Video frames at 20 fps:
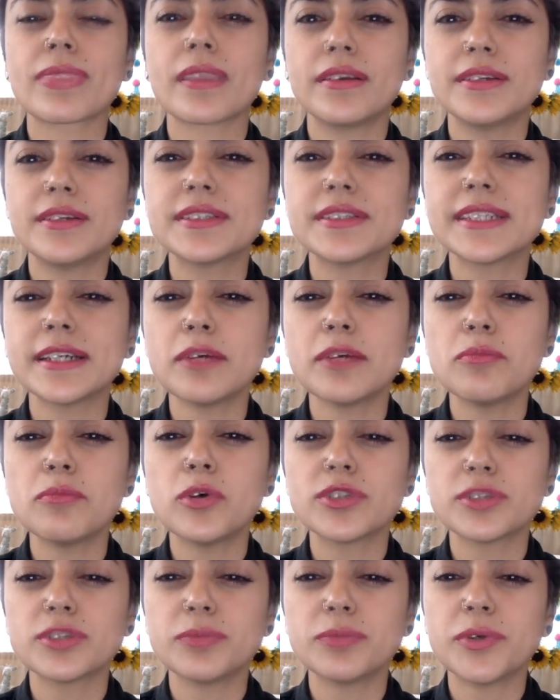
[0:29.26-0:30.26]
Using a
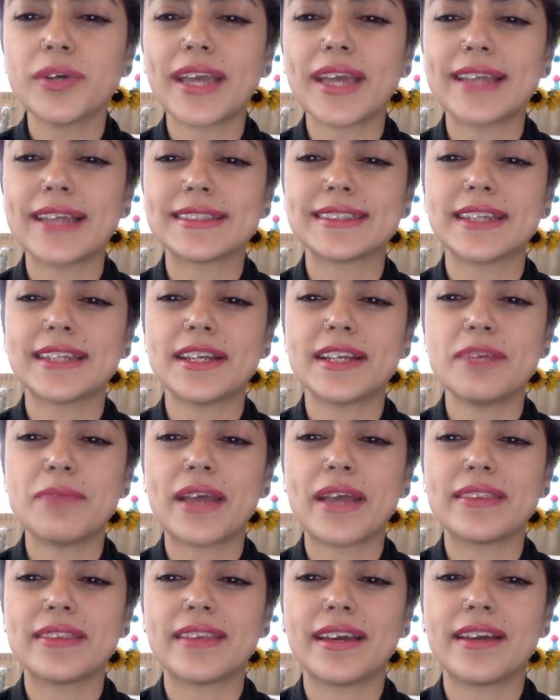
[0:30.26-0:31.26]
multiple case study
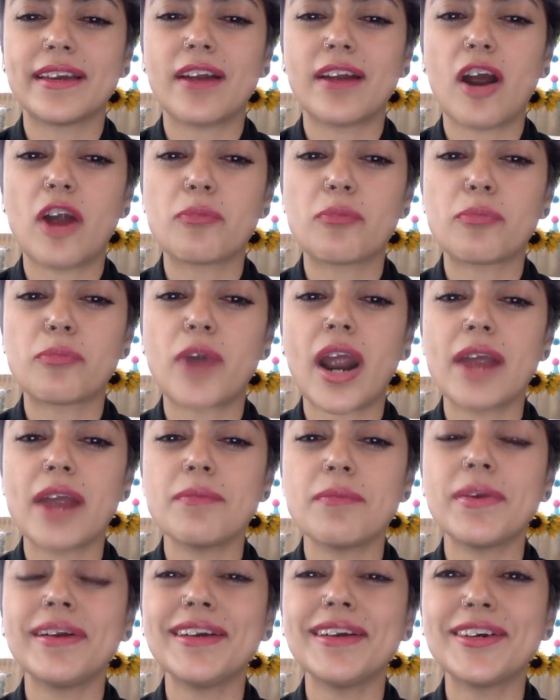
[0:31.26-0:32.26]
method, our
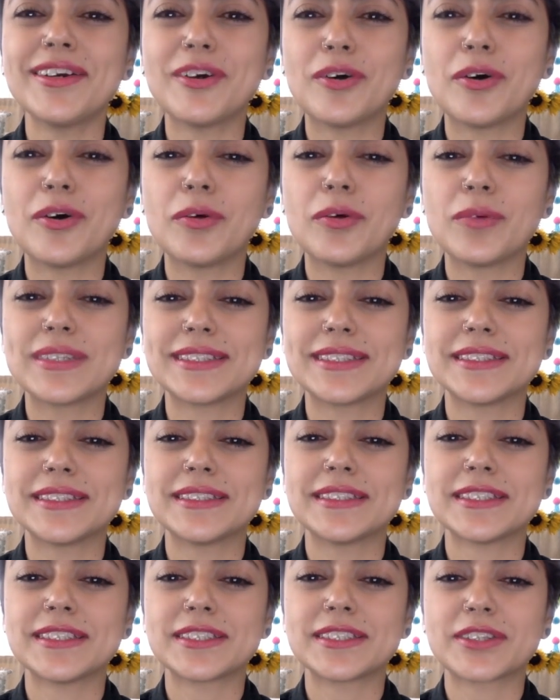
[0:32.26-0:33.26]
primary goal was to
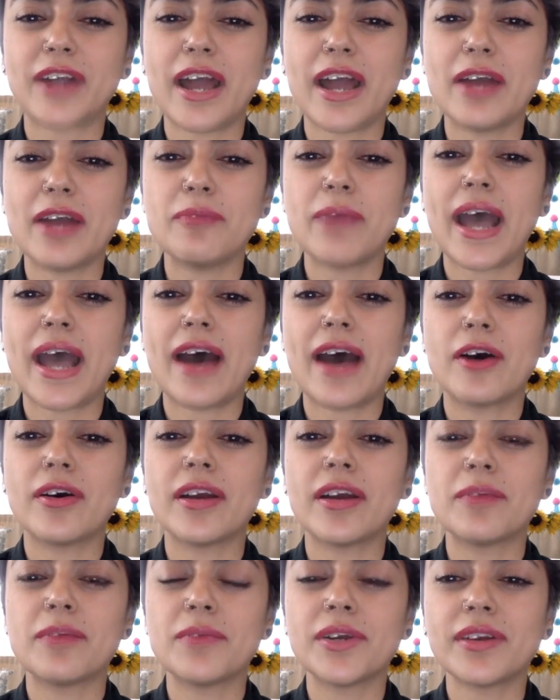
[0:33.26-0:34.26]
describe how
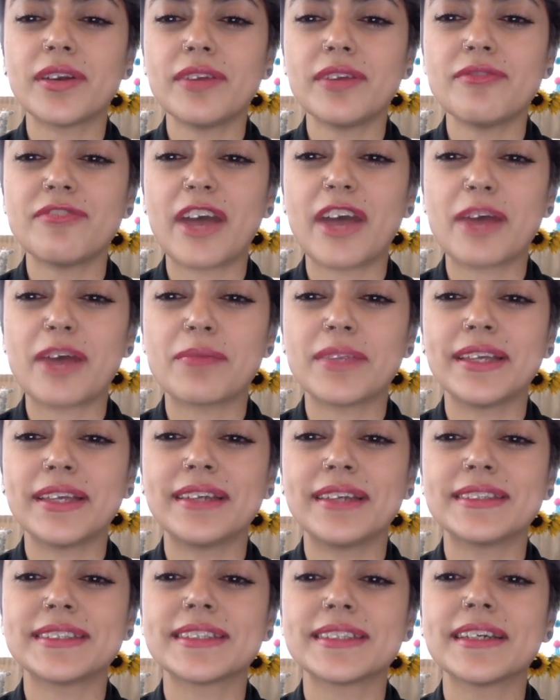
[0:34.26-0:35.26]
immigrant
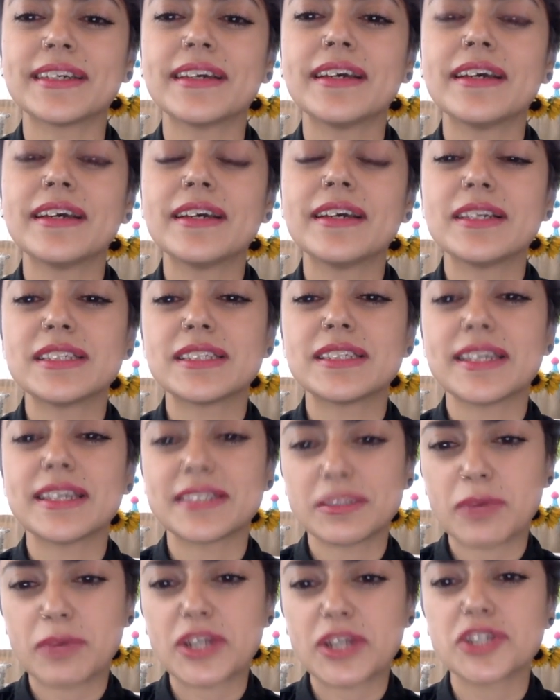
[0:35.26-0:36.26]
families,
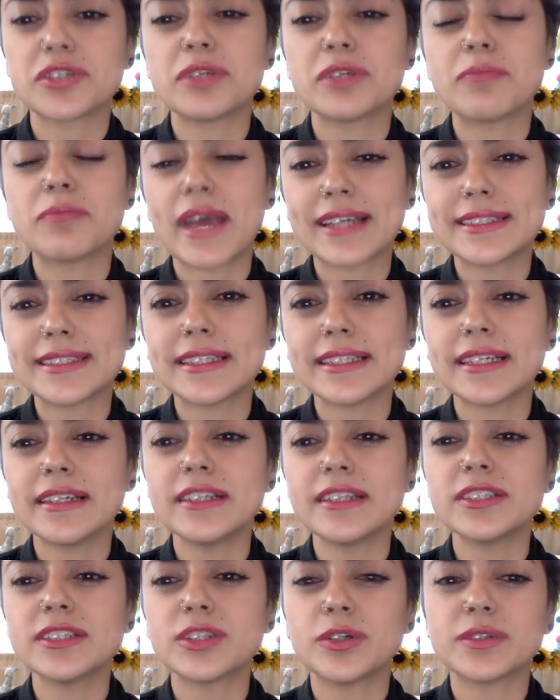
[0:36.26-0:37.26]
especially Mexican
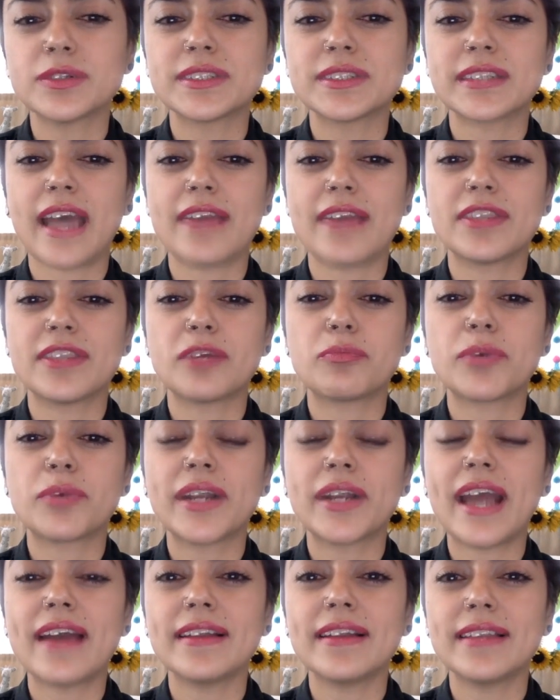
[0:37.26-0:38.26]
adults and their
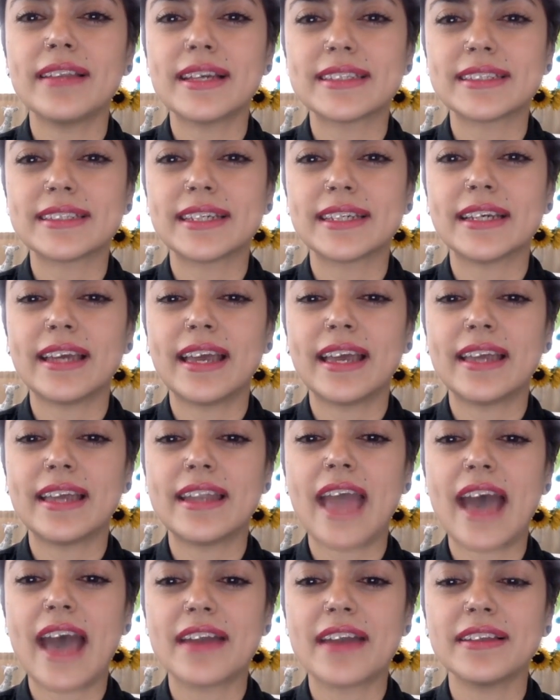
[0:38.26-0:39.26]
preadolescent
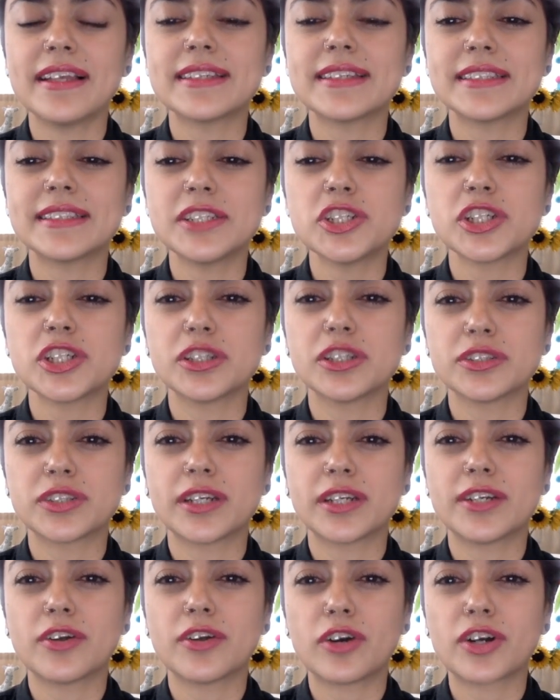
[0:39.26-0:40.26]
and adolescent
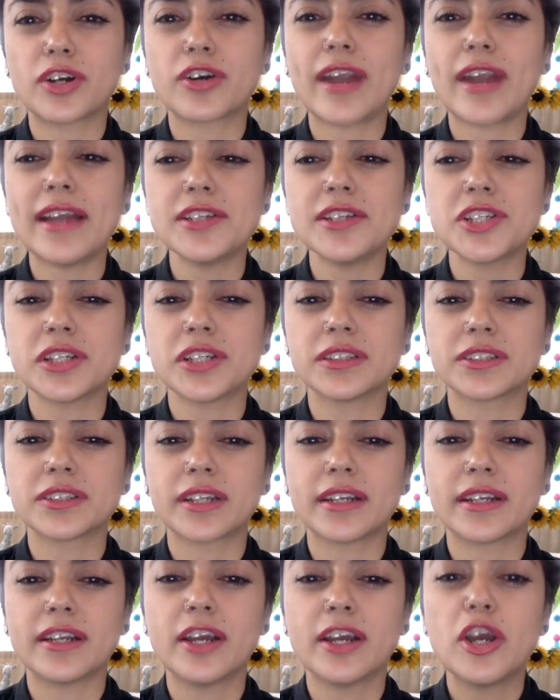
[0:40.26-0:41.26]
children or
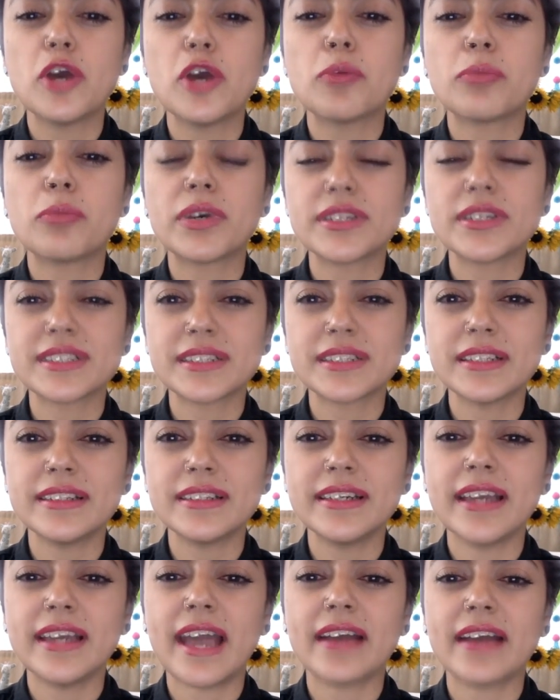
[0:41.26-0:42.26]
grandchildren,
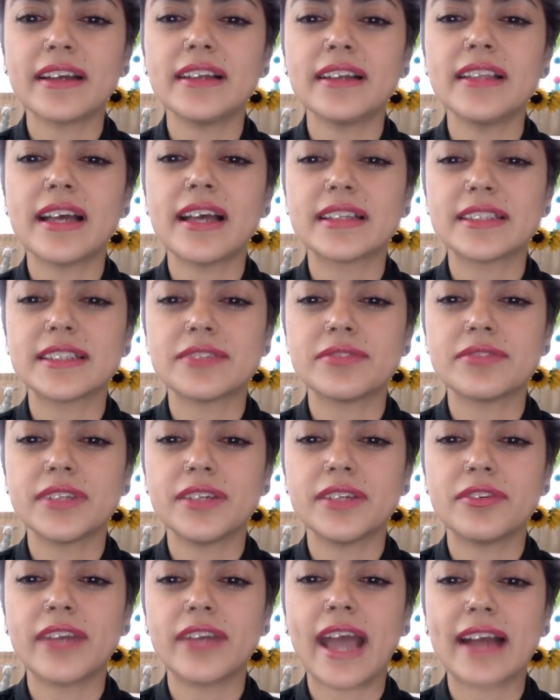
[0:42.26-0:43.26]
personally and
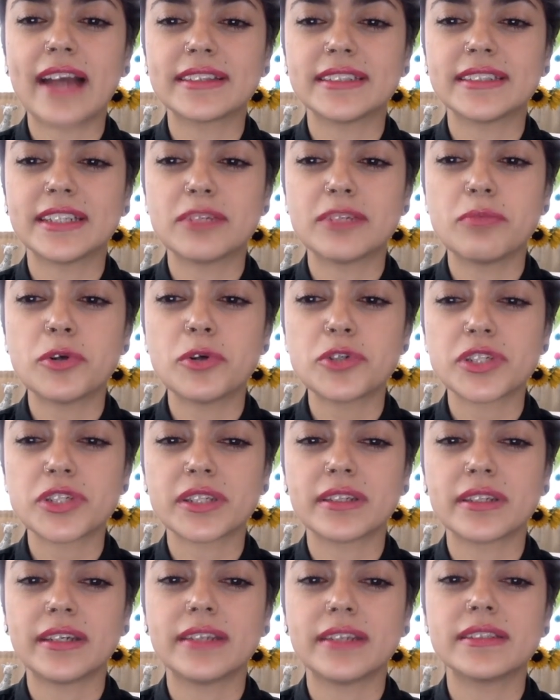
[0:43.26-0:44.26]
collectively reacted
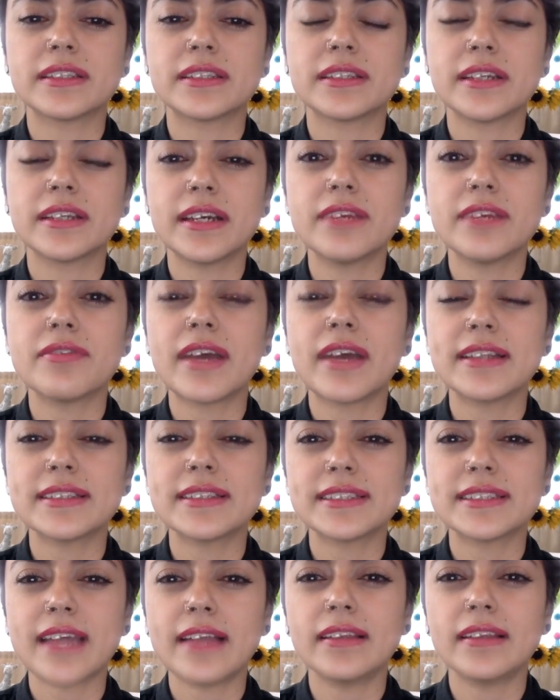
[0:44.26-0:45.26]
emotionally to the
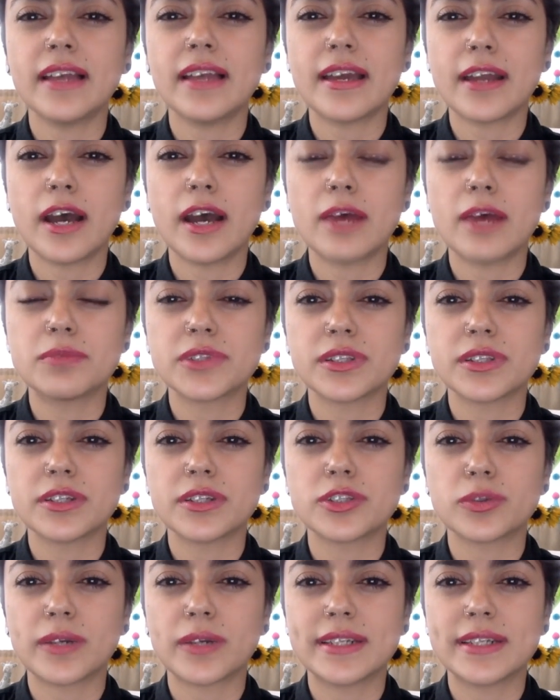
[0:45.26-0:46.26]
events that led up to the
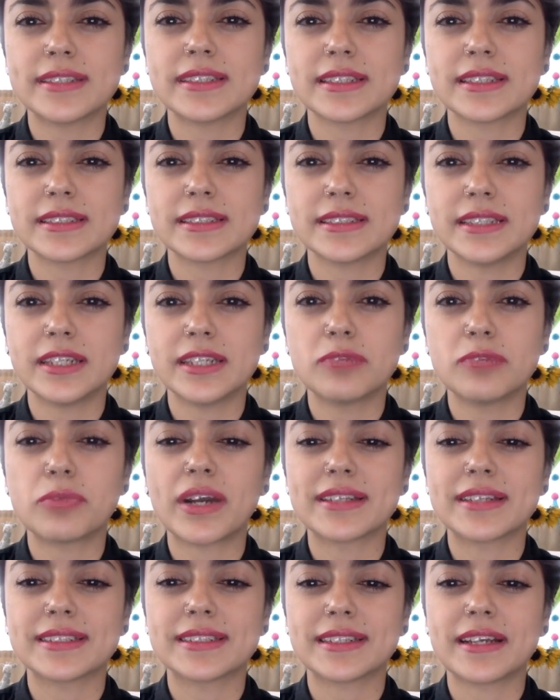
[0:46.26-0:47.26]
2016
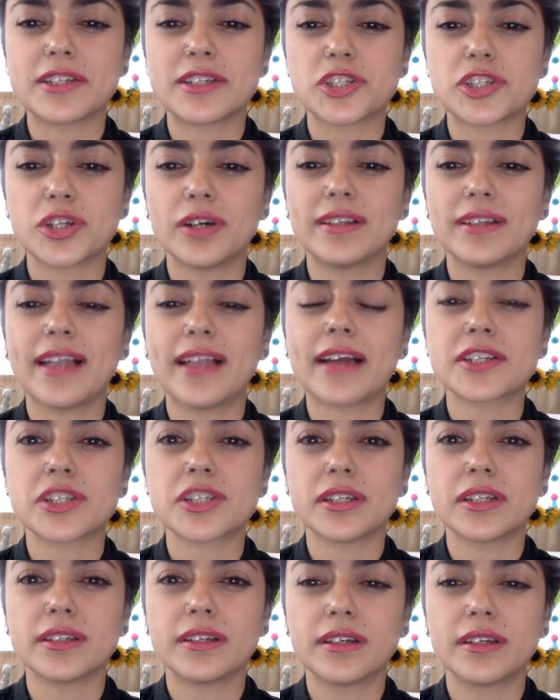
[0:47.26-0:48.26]
presidential
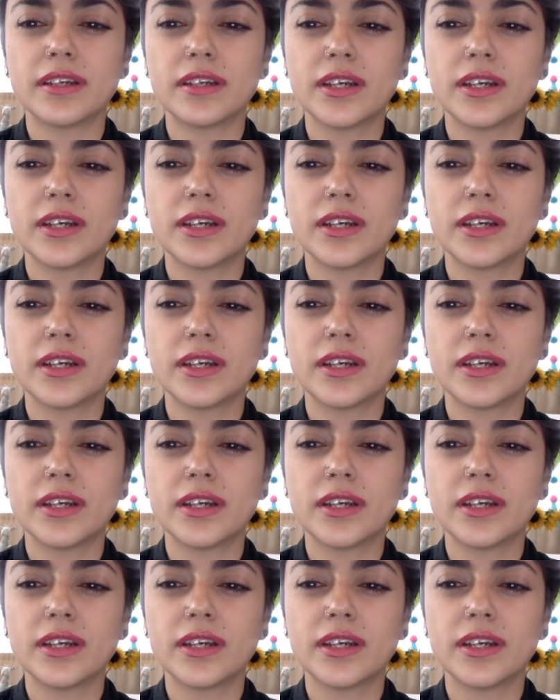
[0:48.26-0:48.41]
election.